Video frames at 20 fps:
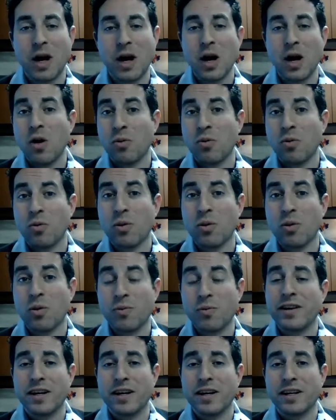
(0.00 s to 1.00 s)
We're
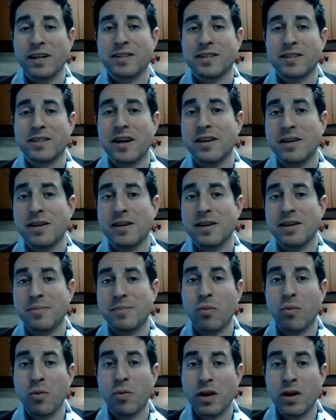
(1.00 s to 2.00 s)
really excited about
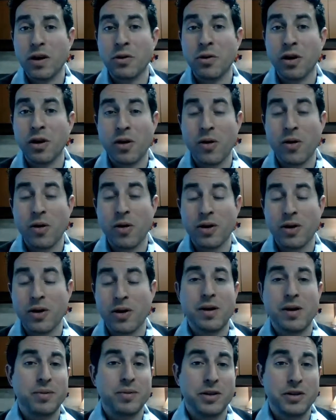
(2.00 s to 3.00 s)
what you're going to be able
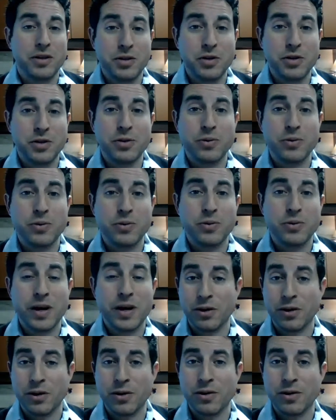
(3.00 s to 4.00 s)
to do and
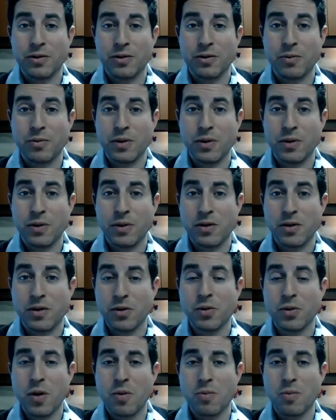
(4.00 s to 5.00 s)
learn with your new
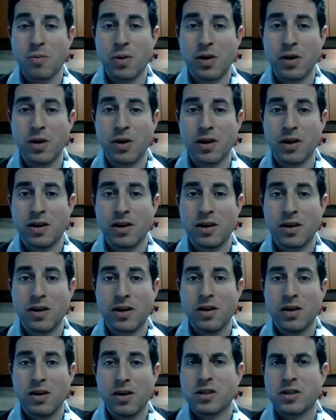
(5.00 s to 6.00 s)
Chromebook.
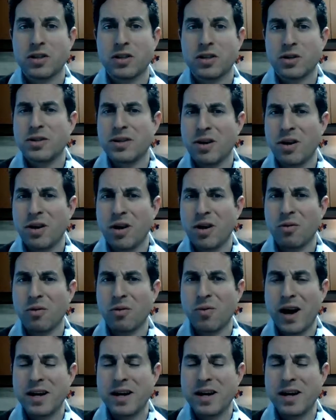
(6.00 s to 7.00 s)
Students are
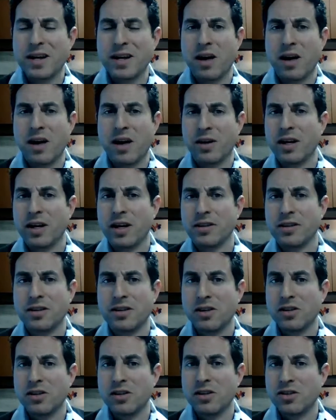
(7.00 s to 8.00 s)
already telling us,
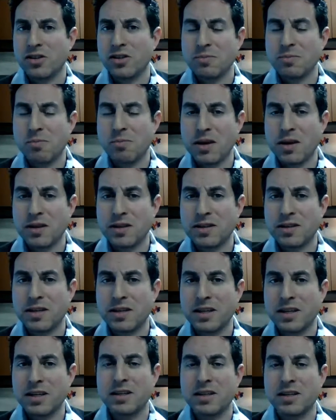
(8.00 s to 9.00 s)
just months
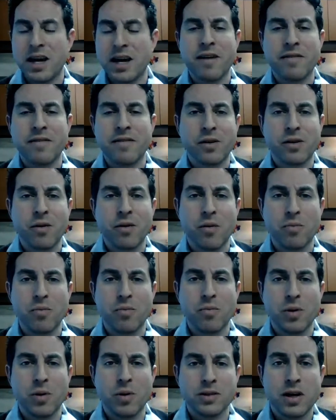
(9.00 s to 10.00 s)
into having
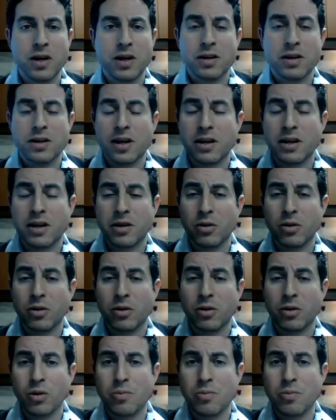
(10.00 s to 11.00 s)
Chromebooks, that they're
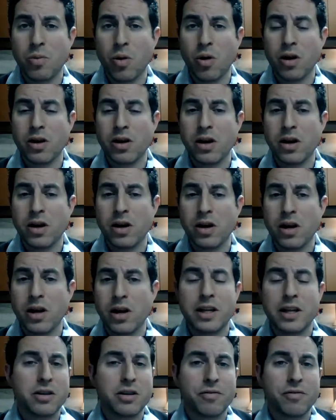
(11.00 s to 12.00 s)
learning more and that
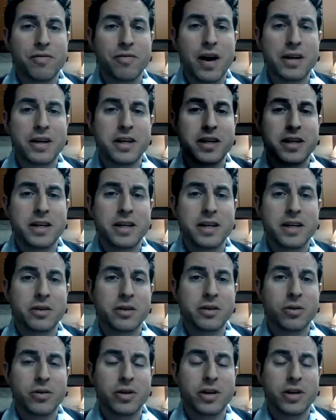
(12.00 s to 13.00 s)
they're finding that their
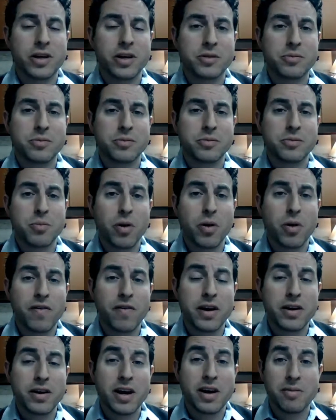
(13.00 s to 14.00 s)
learning is more fun
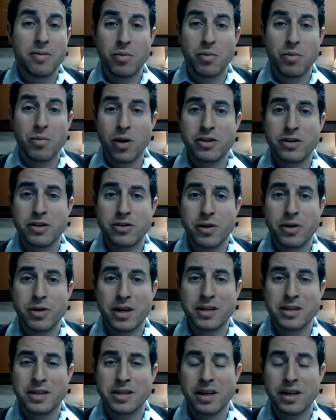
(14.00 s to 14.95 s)
and more interesting.